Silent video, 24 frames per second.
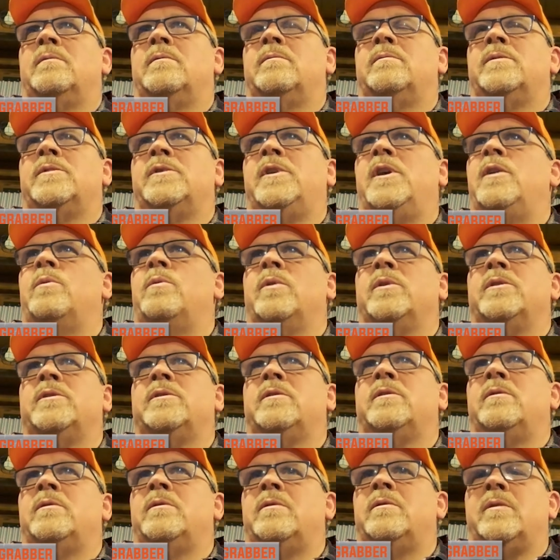sequence
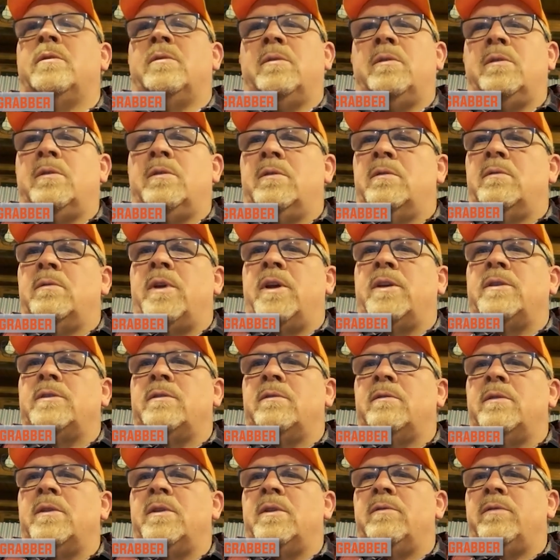to the rest
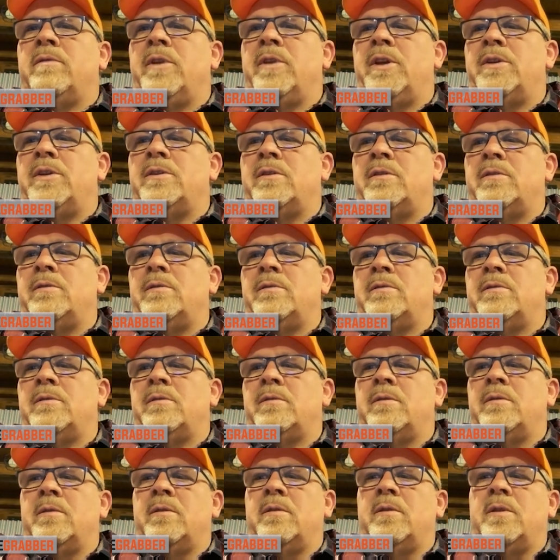of the inflation
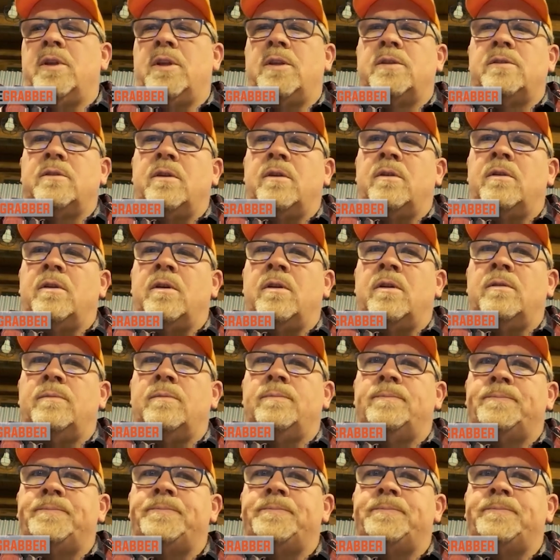that's gone on.